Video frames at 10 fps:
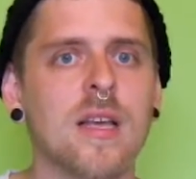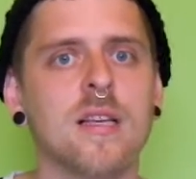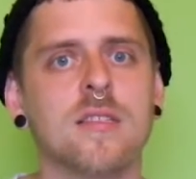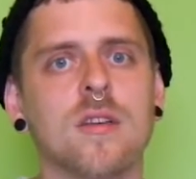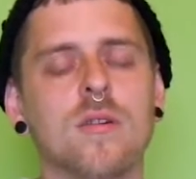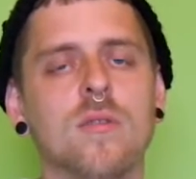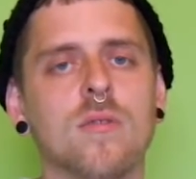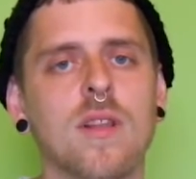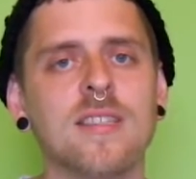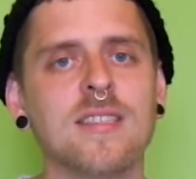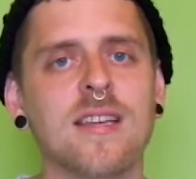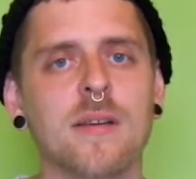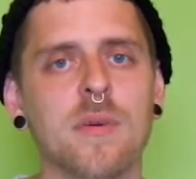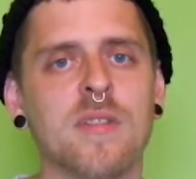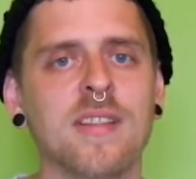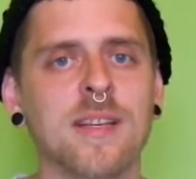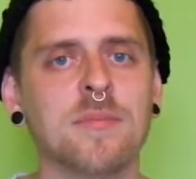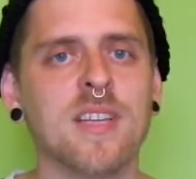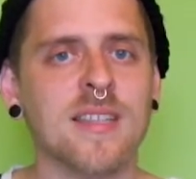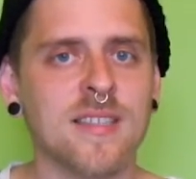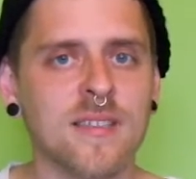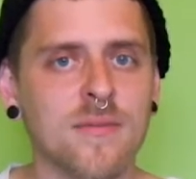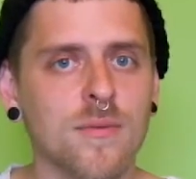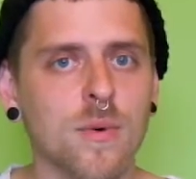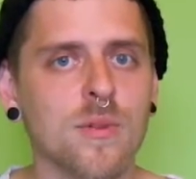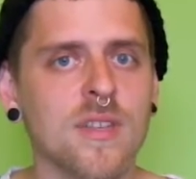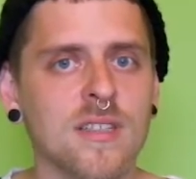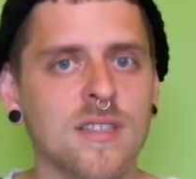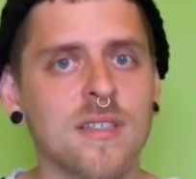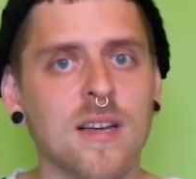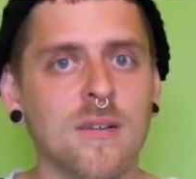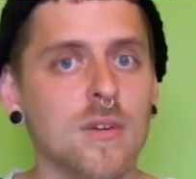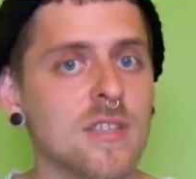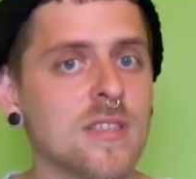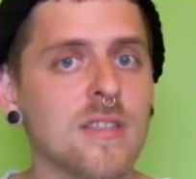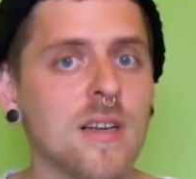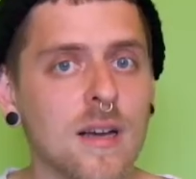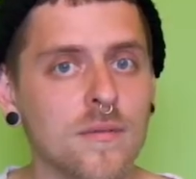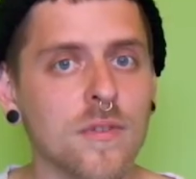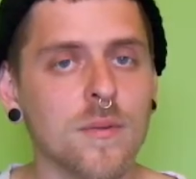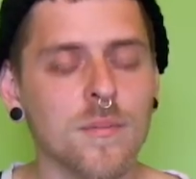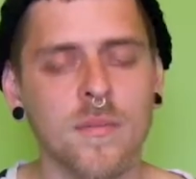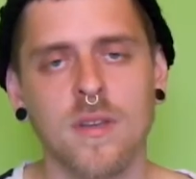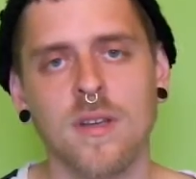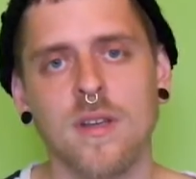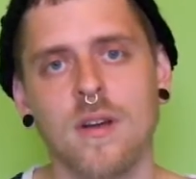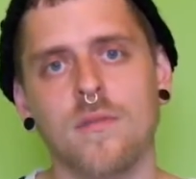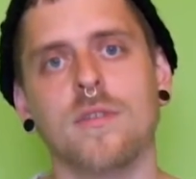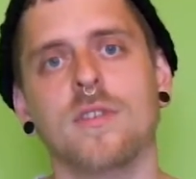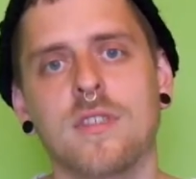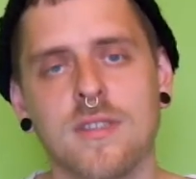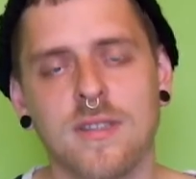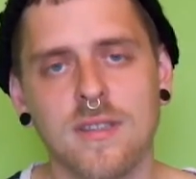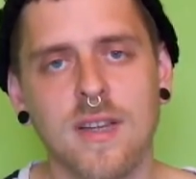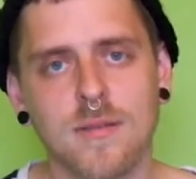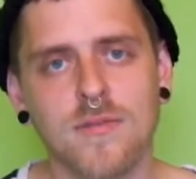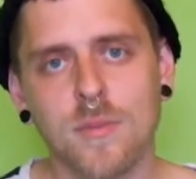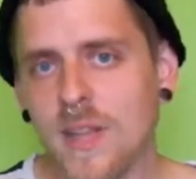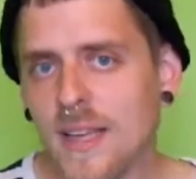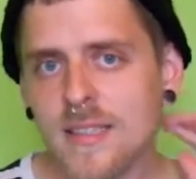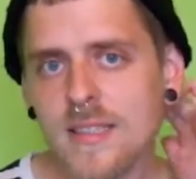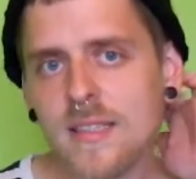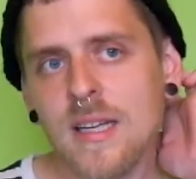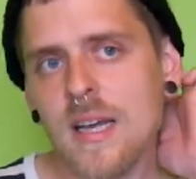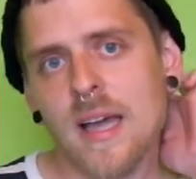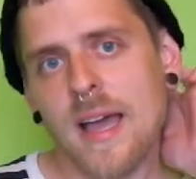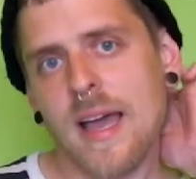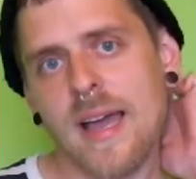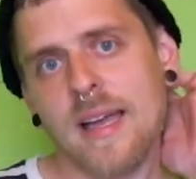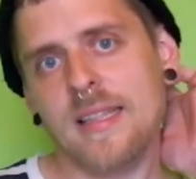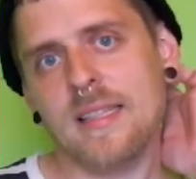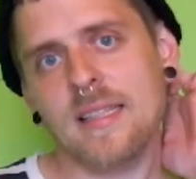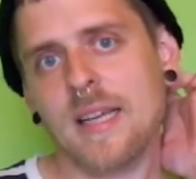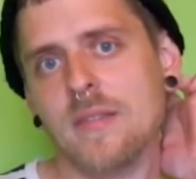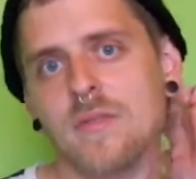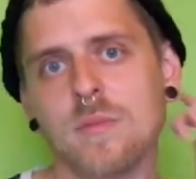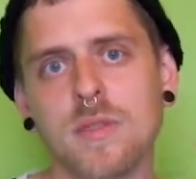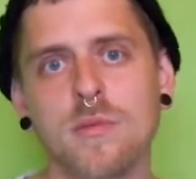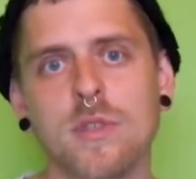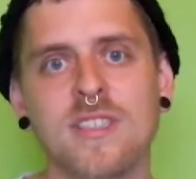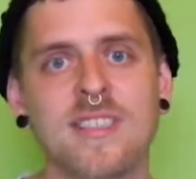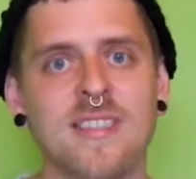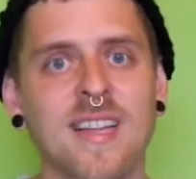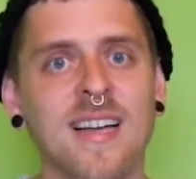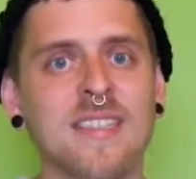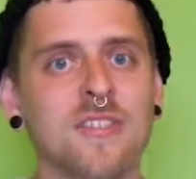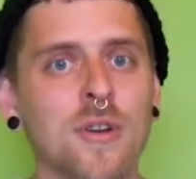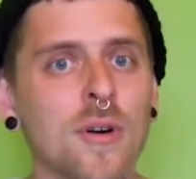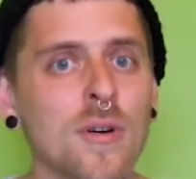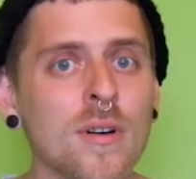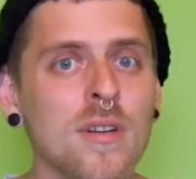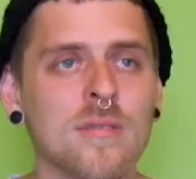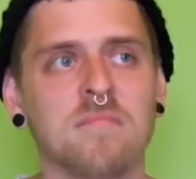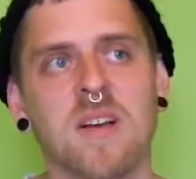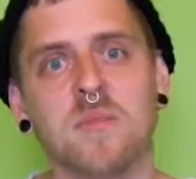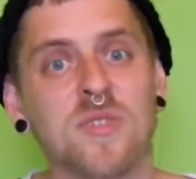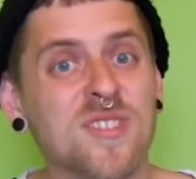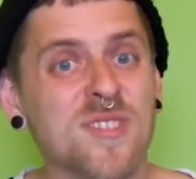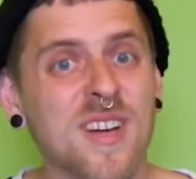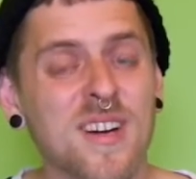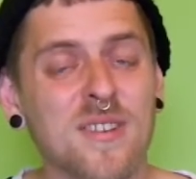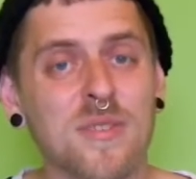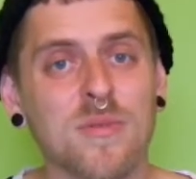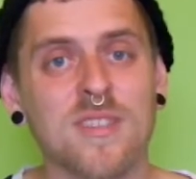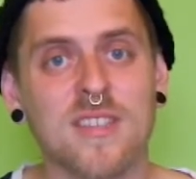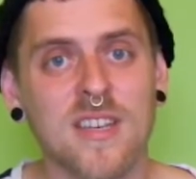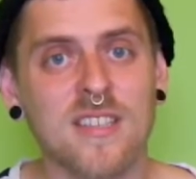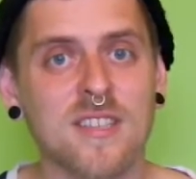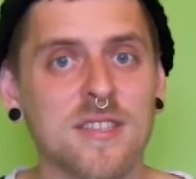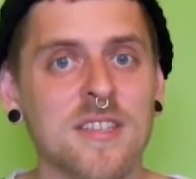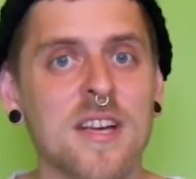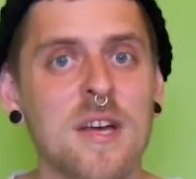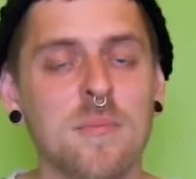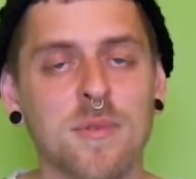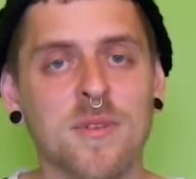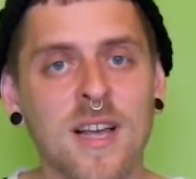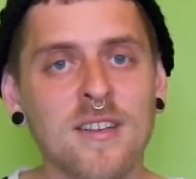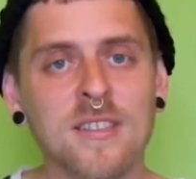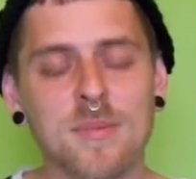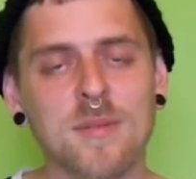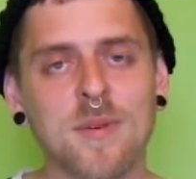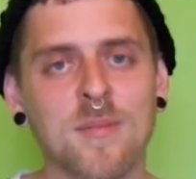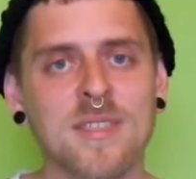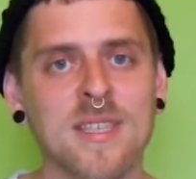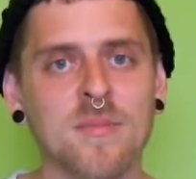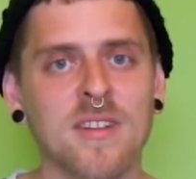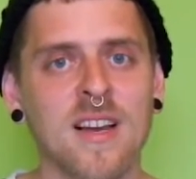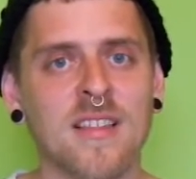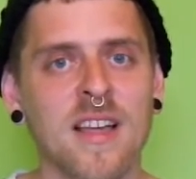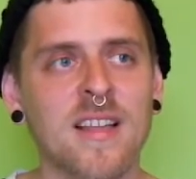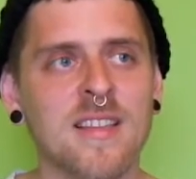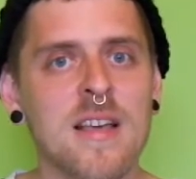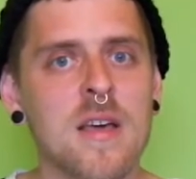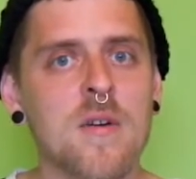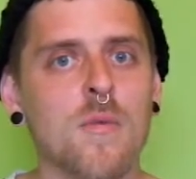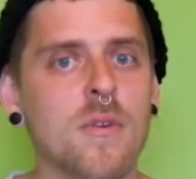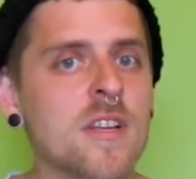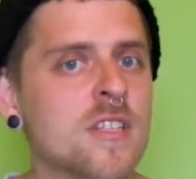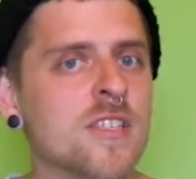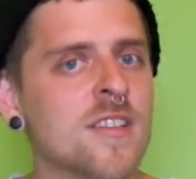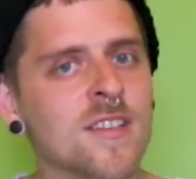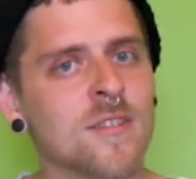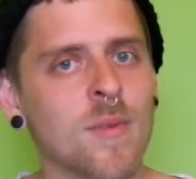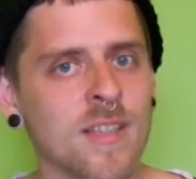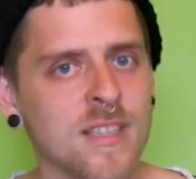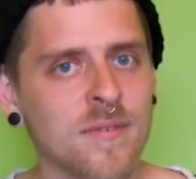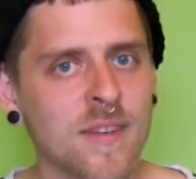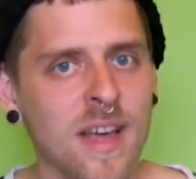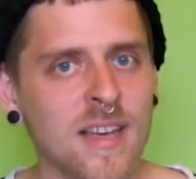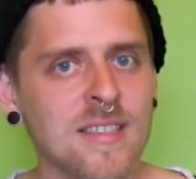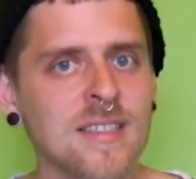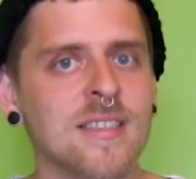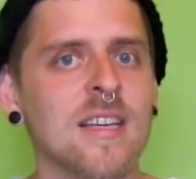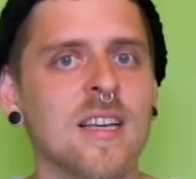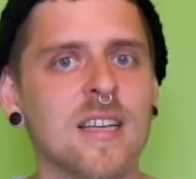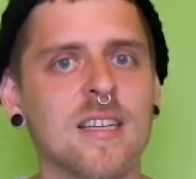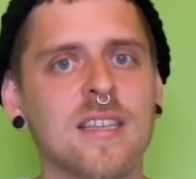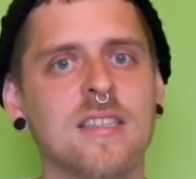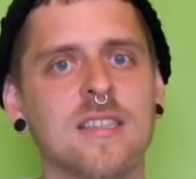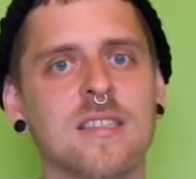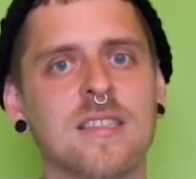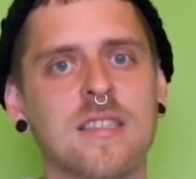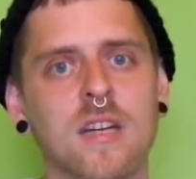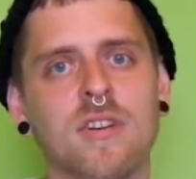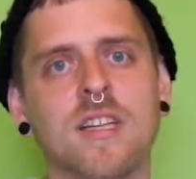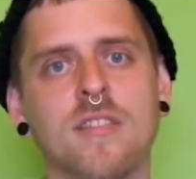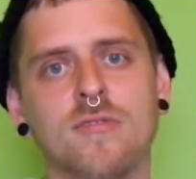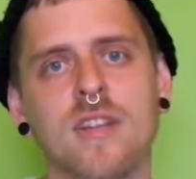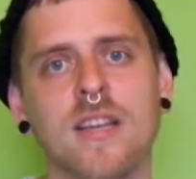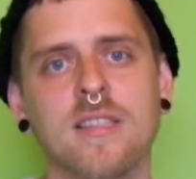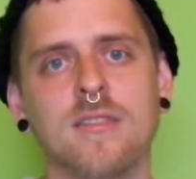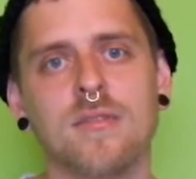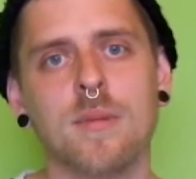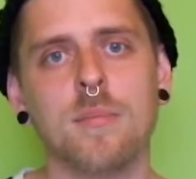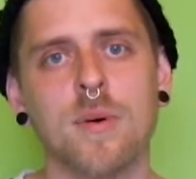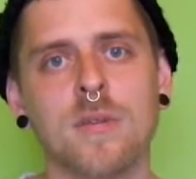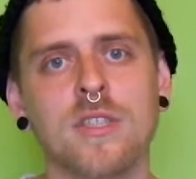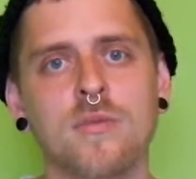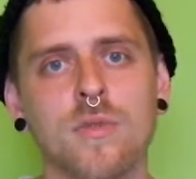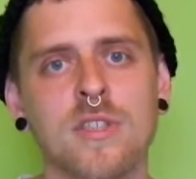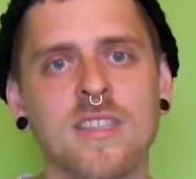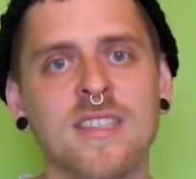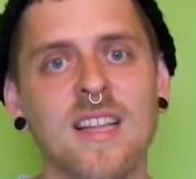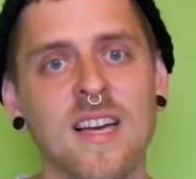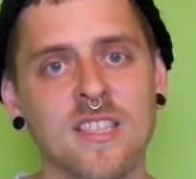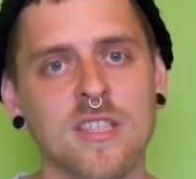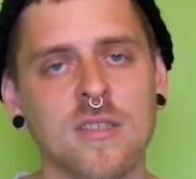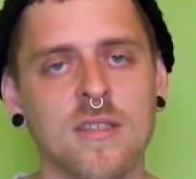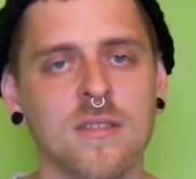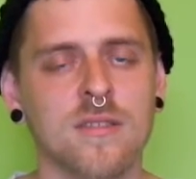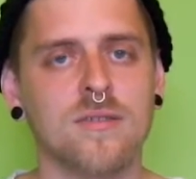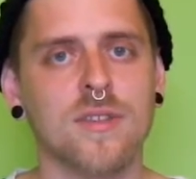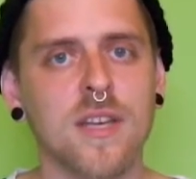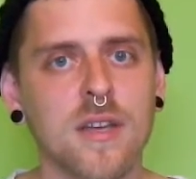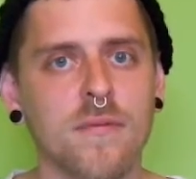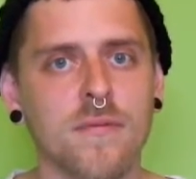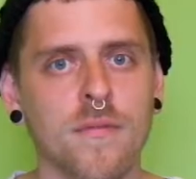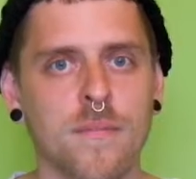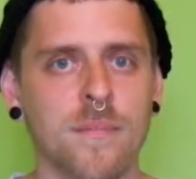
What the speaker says: So let's think about the name Dative. Where does it come from? Of course, it comes from Latin, and it comes from the word datio. I'm not sure how it was actually pronounced, but probably something like that, which you might have guessed is directly related to the Polish word dać, to give.